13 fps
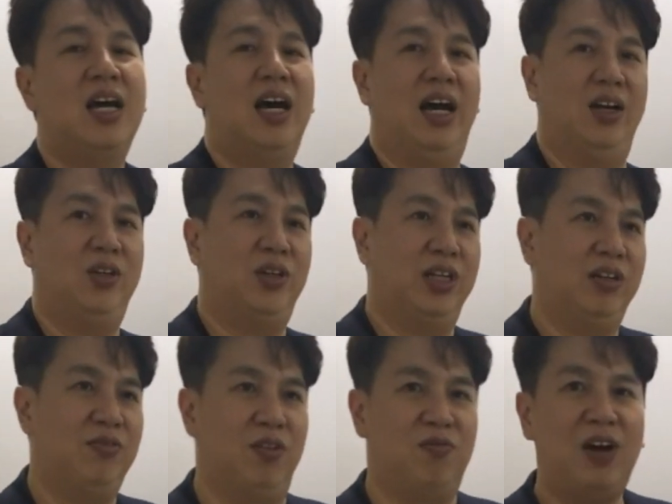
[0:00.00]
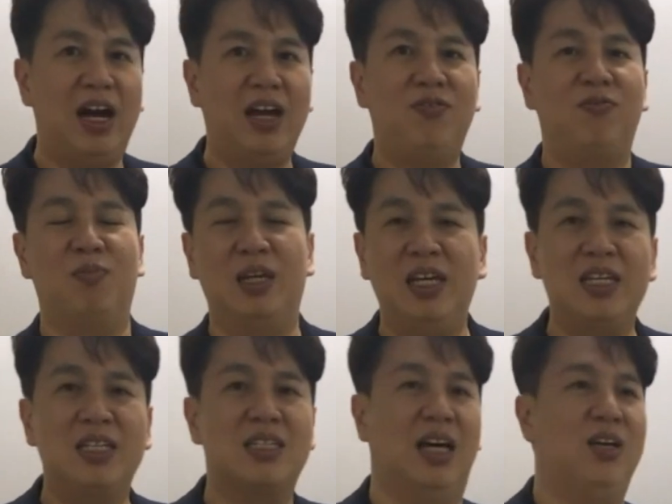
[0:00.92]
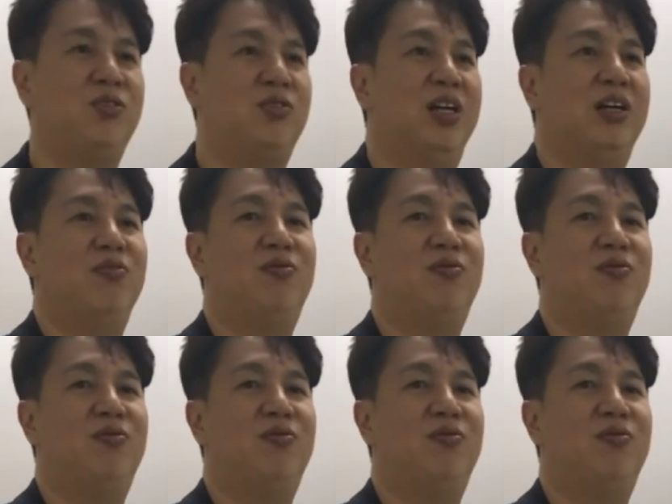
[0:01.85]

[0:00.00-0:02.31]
Are you trading for 5 minutes? Are you trading